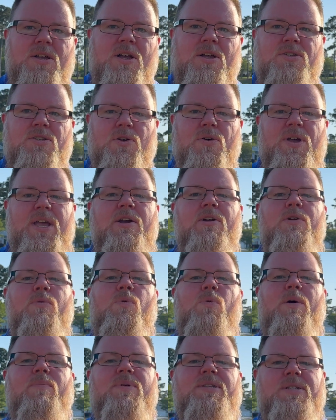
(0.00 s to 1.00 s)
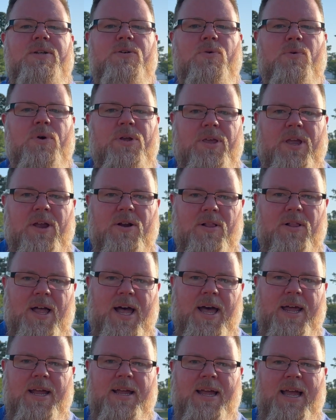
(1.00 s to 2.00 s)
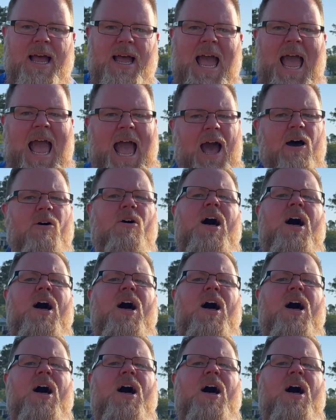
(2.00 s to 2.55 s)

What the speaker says: So here in Wilmington, North Carolina, how